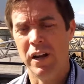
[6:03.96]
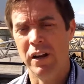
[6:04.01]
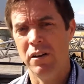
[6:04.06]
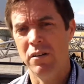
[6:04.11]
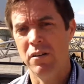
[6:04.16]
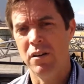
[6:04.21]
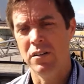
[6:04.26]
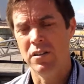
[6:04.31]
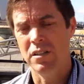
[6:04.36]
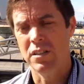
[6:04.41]

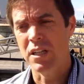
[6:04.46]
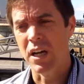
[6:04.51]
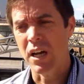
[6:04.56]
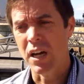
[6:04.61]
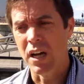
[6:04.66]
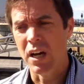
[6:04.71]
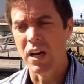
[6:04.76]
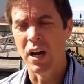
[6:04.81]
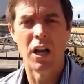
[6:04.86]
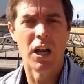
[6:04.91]
there is
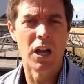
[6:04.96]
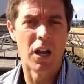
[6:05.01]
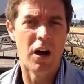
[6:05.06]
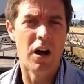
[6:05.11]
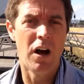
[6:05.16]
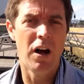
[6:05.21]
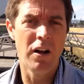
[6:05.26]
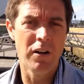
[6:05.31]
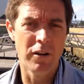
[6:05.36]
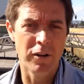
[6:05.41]
a
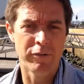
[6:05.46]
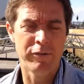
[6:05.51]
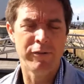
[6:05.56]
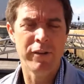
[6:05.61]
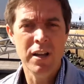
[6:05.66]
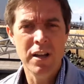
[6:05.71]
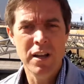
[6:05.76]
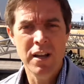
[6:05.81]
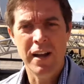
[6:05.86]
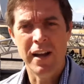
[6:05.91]
lot of
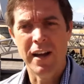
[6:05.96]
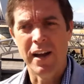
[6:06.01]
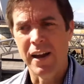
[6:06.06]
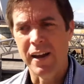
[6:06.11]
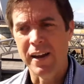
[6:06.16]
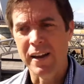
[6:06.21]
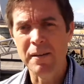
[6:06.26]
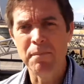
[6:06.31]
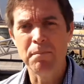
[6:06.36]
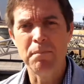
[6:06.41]

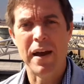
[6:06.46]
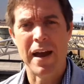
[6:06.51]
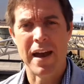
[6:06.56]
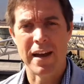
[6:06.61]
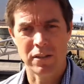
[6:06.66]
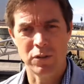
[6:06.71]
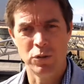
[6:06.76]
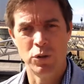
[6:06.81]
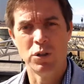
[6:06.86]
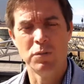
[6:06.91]

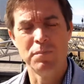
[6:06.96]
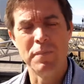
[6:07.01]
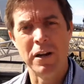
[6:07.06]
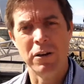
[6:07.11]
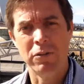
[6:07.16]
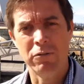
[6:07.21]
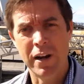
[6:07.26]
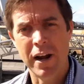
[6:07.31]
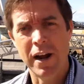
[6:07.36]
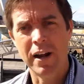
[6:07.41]
impact
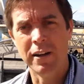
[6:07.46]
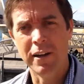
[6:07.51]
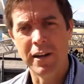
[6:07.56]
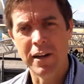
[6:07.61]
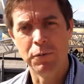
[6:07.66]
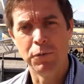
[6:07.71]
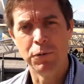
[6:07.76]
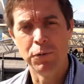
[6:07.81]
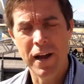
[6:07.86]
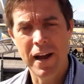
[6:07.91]
augmented
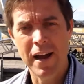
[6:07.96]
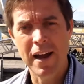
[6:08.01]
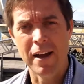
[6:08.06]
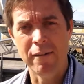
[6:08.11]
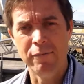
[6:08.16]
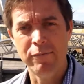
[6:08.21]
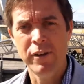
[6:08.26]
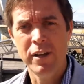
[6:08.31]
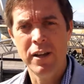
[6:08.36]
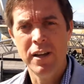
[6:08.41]
reality will
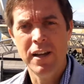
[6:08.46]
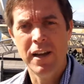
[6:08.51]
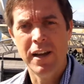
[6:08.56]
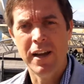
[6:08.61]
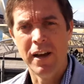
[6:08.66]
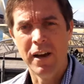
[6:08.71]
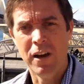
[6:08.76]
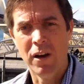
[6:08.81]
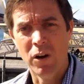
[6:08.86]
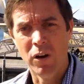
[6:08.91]
have
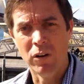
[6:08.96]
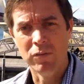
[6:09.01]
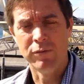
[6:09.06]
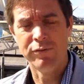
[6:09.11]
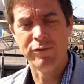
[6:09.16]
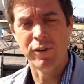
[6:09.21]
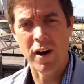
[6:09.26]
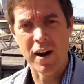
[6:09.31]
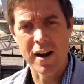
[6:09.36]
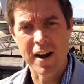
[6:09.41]
on
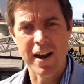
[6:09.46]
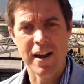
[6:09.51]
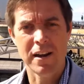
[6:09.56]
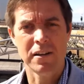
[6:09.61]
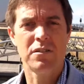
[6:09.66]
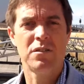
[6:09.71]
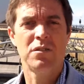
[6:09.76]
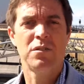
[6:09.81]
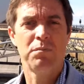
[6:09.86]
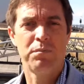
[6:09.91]

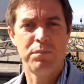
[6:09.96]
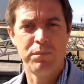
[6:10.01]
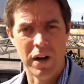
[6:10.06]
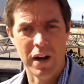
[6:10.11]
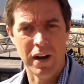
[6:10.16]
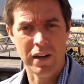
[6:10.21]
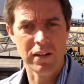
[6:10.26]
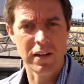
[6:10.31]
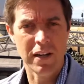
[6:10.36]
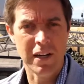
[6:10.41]
finance
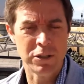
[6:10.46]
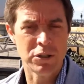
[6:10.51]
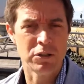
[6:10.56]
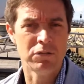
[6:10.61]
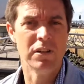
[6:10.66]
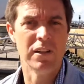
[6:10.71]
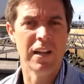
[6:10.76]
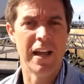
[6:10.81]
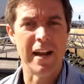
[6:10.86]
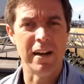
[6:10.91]
and
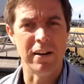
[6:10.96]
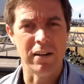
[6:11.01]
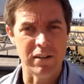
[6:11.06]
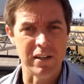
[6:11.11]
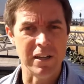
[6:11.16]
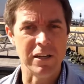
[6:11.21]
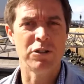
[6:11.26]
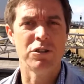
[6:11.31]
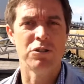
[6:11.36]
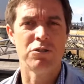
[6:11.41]
interrelated
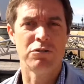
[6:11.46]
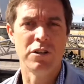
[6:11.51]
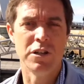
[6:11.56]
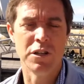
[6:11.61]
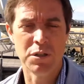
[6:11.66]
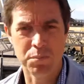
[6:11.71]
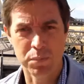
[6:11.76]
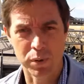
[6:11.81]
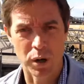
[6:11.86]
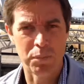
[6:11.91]

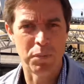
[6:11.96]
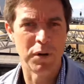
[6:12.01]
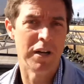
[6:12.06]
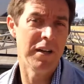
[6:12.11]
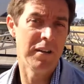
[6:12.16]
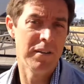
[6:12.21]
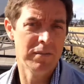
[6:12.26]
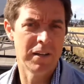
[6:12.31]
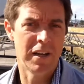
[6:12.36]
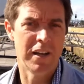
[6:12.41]
industries,
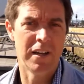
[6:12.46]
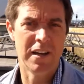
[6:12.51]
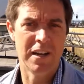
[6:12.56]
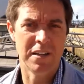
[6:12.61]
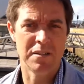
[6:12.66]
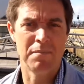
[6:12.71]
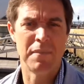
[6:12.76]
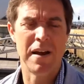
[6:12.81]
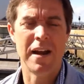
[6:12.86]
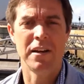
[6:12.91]
property
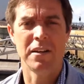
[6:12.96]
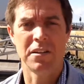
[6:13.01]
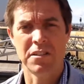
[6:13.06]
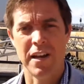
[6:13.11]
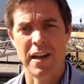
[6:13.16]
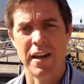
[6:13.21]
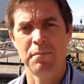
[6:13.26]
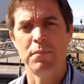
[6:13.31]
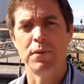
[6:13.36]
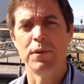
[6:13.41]
as a main
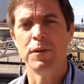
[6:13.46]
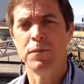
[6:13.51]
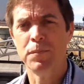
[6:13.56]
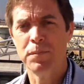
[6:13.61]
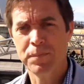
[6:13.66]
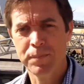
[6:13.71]
example.